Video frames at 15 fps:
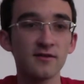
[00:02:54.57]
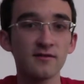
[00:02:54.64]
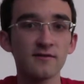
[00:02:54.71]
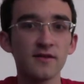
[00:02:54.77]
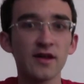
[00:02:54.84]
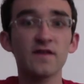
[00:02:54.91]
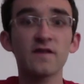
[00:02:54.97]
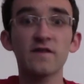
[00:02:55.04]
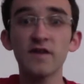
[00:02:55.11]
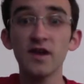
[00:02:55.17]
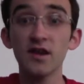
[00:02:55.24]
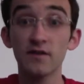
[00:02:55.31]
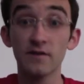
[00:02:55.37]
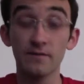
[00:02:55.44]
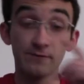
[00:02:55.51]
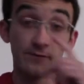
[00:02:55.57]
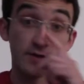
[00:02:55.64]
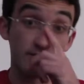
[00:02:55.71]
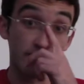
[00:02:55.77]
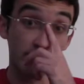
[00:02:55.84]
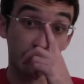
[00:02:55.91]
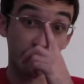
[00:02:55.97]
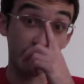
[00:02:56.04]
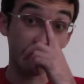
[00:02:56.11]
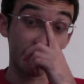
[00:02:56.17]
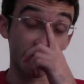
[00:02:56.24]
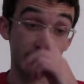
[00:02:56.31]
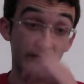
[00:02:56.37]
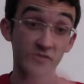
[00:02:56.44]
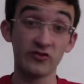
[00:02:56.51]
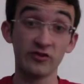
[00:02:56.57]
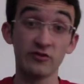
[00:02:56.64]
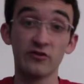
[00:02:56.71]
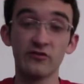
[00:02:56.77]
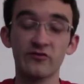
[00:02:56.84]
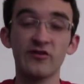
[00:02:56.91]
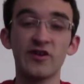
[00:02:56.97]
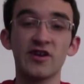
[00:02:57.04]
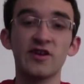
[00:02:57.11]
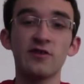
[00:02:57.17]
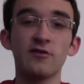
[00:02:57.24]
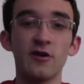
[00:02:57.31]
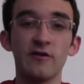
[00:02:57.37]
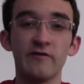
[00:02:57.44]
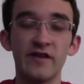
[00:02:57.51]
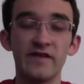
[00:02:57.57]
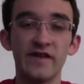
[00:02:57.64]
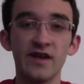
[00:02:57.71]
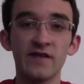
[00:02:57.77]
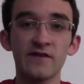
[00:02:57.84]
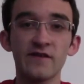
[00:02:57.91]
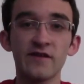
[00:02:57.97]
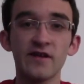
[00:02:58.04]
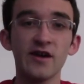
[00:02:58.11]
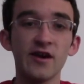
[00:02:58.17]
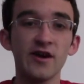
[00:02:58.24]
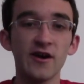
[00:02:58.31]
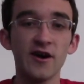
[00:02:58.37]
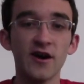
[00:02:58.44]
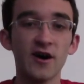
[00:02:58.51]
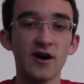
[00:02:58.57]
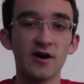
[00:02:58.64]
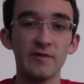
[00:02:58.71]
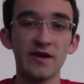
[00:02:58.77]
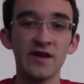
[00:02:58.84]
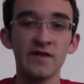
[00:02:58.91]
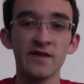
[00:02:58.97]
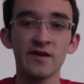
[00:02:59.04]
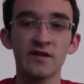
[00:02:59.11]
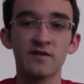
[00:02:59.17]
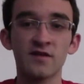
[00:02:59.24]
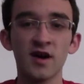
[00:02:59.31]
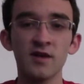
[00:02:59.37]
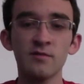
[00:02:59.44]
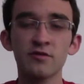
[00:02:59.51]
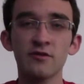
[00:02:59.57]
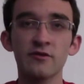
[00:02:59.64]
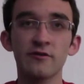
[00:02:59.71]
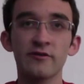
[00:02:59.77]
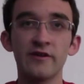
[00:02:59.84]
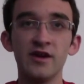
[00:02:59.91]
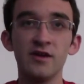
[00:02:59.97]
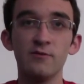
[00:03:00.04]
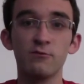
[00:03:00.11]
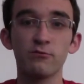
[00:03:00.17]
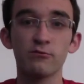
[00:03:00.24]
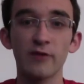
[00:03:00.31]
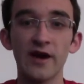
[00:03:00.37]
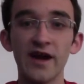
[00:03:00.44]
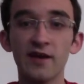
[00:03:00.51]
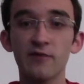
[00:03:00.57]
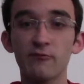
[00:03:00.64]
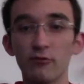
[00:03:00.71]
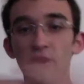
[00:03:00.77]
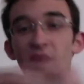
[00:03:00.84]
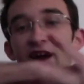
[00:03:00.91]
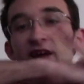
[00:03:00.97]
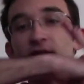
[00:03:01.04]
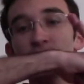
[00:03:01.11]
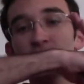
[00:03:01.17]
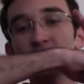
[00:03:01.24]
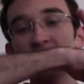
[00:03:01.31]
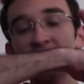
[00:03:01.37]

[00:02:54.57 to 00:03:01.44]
Like the scene in the freeway when the Joker's trying to kill Harvey Dent. In the tumbler, he rants